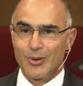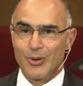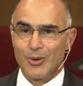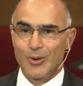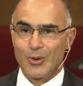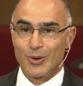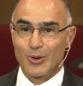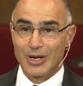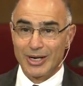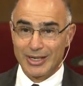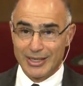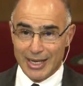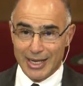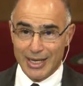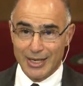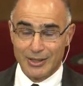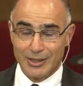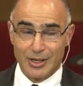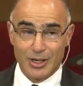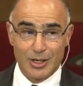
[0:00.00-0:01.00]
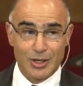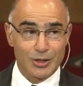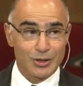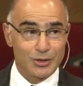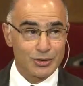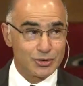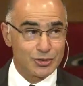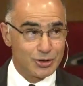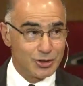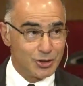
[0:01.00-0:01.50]
Or again,
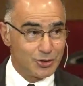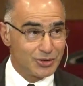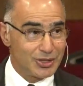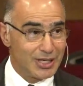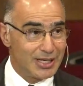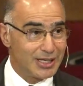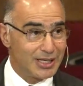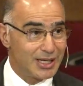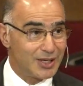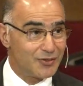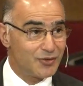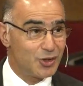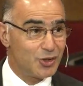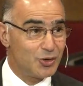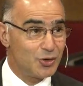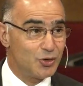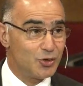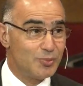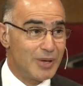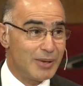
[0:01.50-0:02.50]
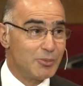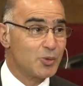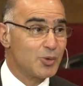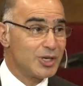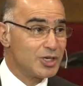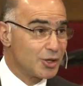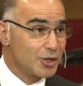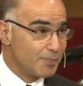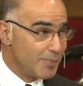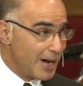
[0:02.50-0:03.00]
do you think if you maybe
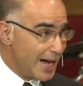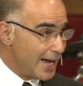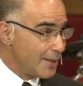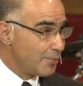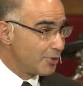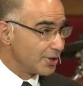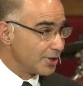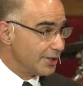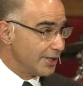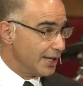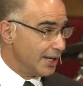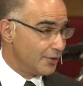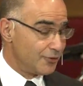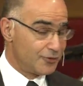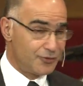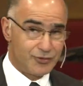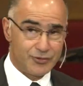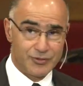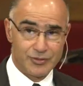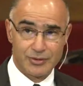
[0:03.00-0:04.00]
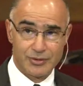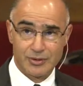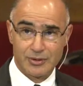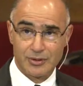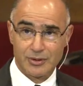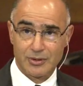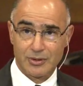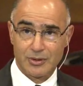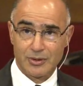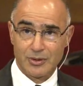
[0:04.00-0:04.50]
read your Bible enough,
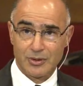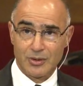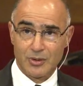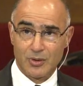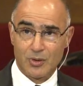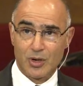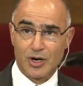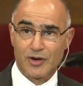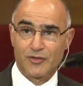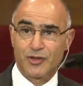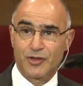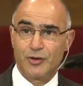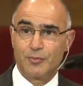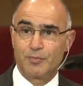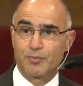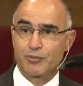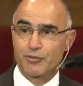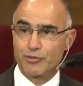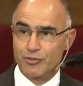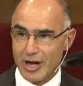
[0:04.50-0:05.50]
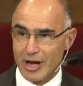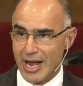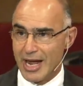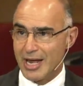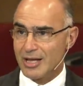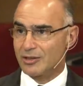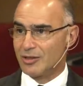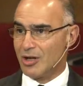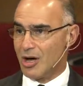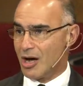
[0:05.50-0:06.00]
or if you
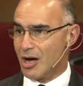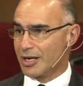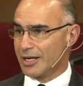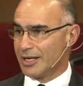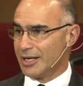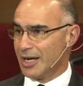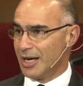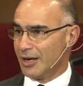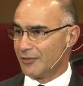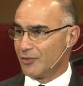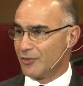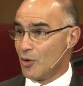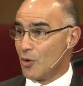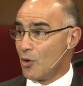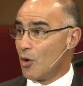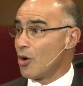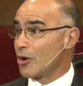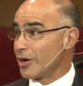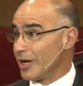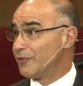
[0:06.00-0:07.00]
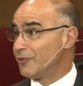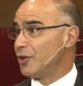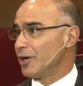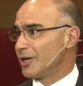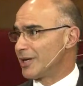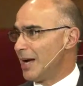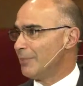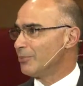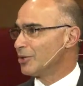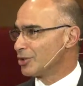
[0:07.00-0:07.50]
pray long enough, or if you
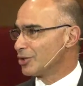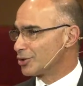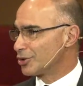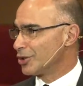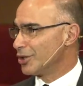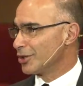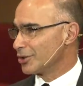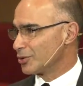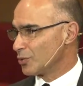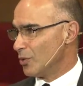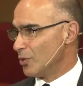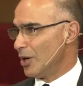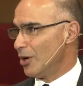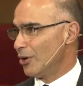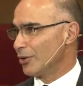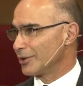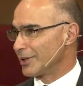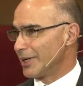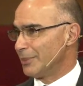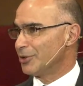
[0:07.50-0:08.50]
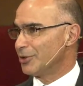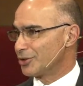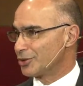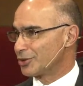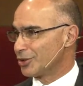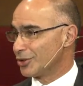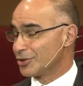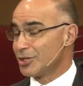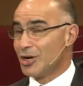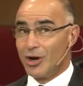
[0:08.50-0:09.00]
come to church,
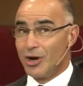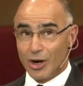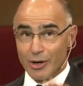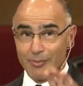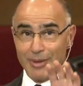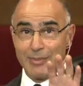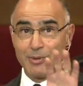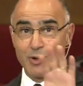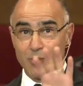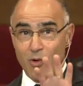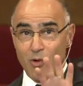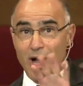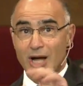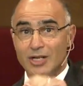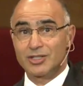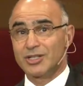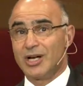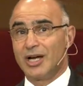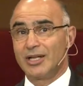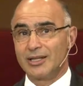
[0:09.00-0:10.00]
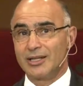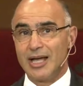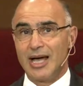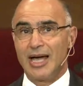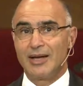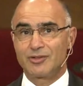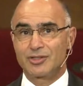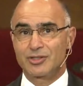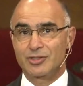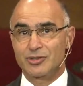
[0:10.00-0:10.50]
or maybe watch on
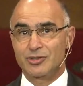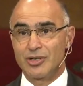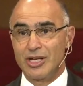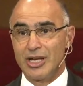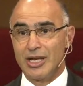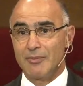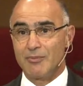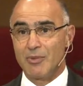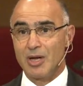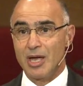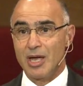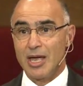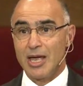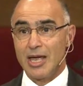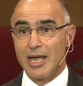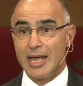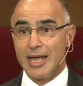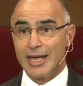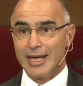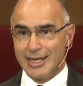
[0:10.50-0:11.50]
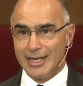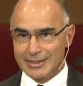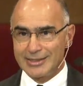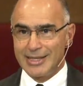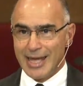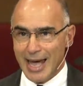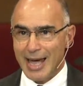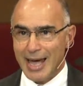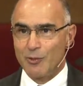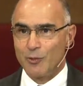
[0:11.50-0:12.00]
live stream, is
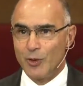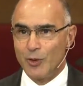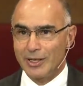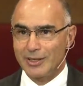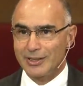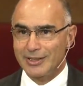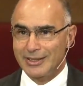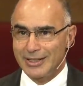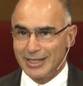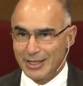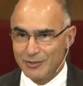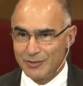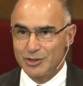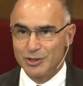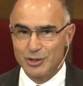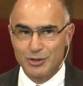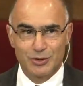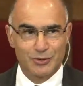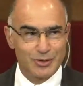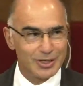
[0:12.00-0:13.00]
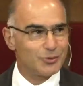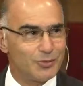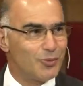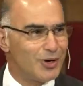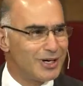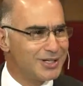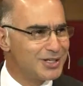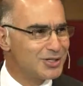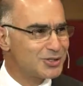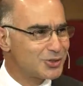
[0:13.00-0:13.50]
that what gives you,
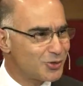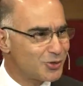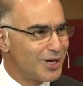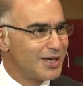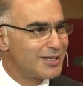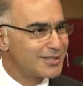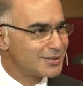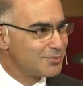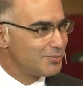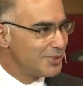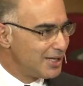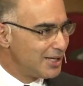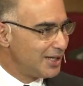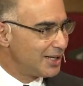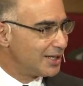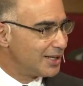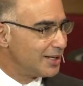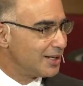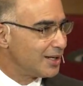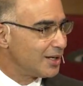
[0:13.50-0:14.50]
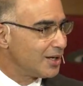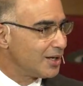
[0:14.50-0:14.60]
what does grace mean?